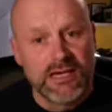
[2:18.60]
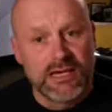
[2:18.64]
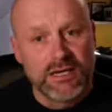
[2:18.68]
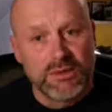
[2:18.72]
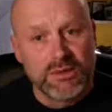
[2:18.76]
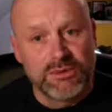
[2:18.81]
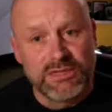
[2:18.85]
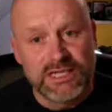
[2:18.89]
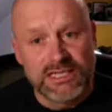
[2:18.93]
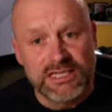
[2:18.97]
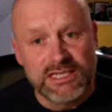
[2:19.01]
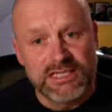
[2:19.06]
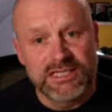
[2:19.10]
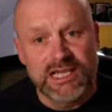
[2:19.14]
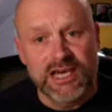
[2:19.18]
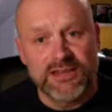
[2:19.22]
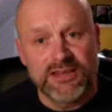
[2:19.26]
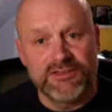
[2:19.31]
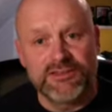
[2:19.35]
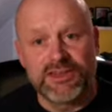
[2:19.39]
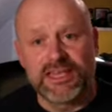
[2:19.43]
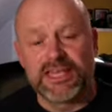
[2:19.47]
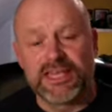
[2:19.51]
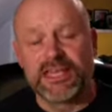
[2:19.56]
We need to start
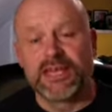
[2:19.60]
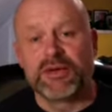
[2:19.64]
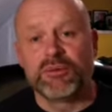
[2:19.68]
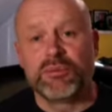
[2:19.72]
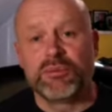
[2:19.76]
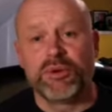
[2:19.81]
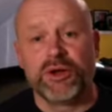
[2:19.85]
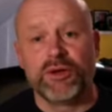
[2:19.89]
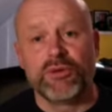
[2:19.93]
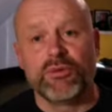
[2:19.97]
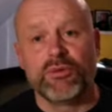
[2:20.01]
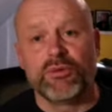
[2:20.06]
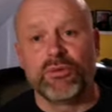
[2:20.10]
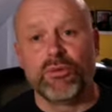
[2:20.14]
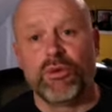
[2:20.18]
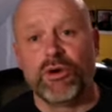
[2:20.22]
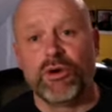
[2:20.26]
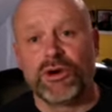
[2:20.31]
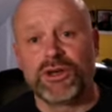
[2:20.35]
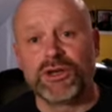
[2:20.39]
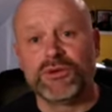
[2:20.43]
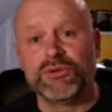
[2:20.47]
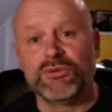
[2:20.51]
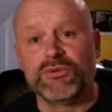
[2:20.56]
thinking about
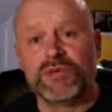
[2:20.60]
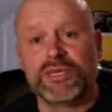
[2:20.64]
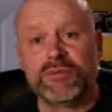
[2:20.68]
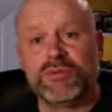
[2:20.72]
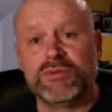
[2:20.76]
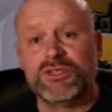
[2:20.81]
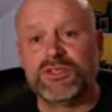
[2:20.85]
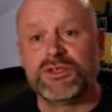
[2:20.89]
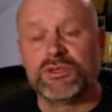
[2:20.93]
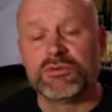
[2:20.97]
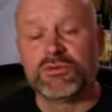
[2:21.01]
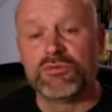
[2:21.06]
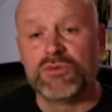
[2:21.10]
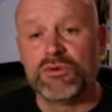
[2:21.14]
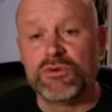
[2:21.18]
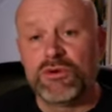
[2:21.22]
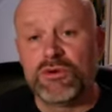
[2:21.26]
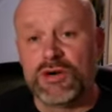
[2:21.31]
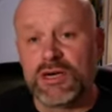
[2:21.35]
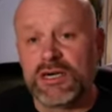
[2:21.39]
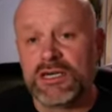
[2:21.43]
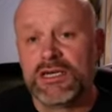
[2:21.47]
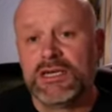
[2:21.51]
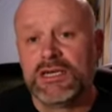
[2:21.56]
what can we be doing
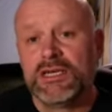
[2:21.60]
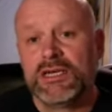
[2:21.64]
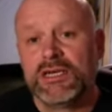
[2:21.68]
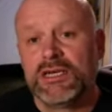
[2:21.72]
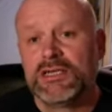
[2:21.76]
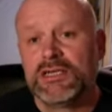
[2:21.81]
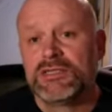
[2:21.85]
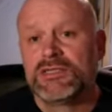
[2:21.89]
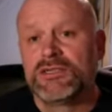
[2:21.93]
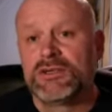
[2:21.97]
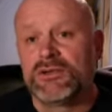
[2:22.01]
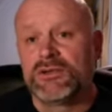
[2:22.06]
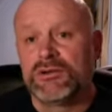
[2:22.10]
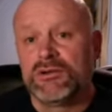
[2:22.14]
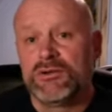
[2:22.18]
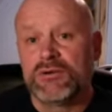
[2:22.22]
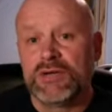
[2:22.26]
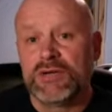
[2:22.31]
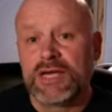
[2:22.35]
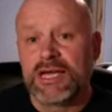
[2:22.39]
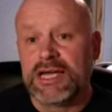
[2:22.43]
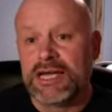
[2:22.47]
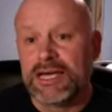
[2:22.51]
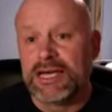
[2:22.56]
more
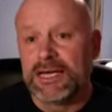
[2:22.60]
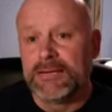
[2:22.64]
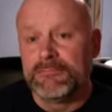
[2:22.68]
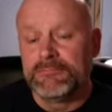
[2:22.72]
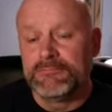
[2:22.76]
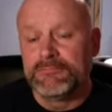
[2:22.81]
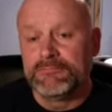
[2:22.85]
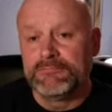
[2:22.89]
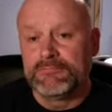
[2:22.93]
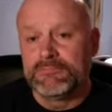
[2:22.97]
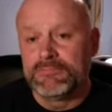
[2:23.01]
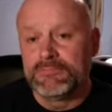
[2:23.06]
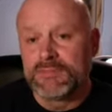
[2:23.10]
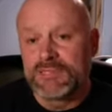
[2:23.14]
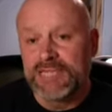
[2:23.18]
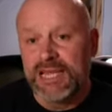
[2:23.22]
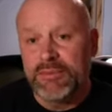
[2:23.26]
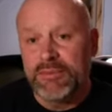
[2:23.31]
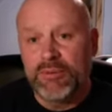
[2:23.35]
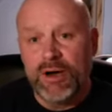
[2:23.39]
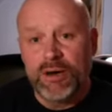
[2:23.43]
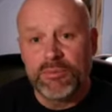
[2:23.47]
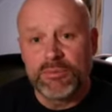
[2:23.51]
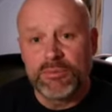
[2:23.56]
to
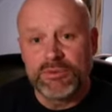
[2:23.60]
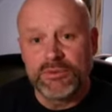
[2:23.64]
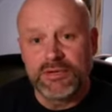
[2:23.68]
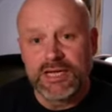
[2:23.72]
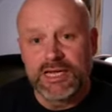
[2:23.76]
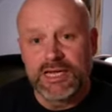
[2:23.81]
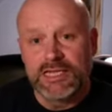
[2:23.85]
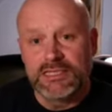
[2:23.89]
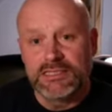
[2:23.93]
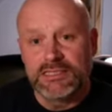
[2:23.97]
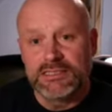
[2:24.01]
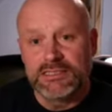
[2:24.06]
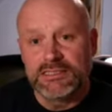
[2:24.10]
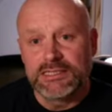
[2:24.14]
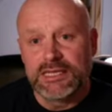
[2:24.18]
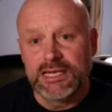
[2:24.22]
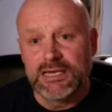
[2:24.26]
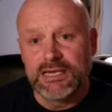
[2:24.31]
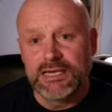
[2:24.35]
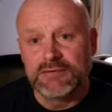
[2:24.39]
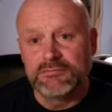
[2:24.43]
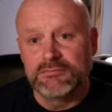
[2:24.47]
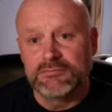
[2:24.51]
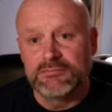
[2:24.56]
step up and
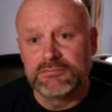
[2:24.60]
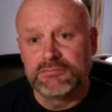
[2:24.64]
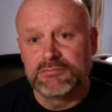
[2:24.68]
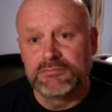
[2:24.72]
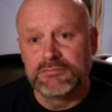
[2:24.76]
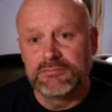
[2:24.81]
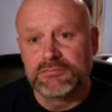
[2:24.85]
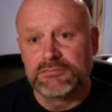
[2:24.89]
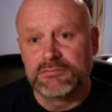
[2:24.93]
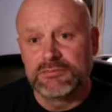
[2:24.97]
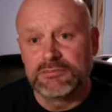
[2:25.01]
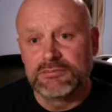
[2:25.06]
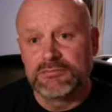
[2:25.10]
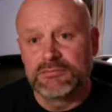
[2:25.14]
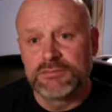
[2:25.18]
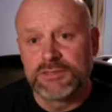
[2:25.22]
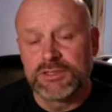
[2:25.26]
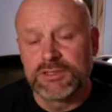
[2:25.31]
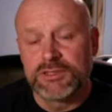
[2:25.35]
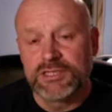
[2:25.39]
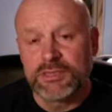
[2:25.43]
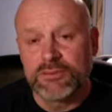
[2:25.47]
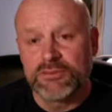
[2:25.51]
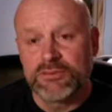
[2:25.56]
do
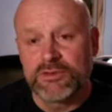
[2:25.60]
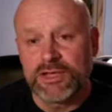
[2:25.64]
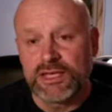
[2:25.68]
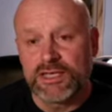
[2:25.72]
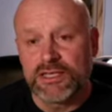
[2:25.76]
something.